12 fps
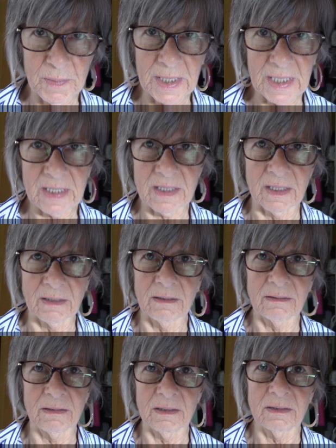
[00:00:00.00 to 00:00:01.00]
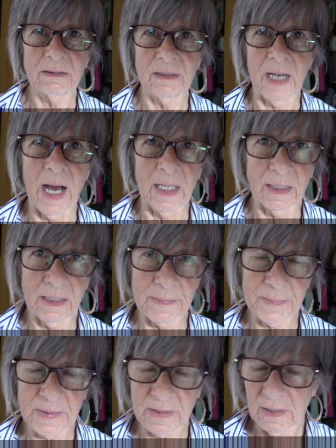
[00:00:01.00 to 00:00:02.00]
me and said that they're
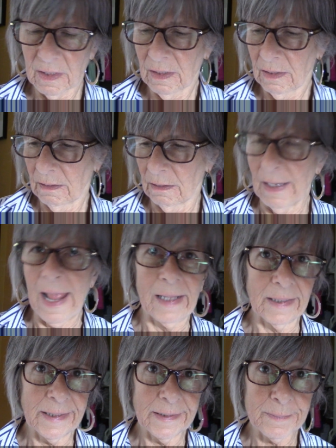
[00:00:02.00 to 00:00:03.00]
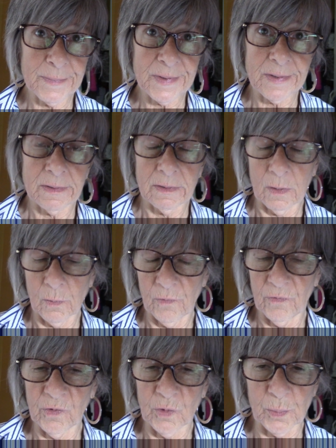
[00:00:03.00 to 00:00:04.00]
alliums,
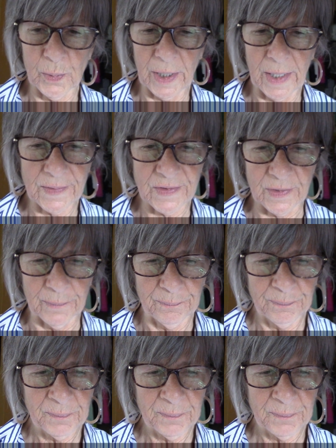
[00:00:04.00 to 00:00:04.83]
however you pronounce it.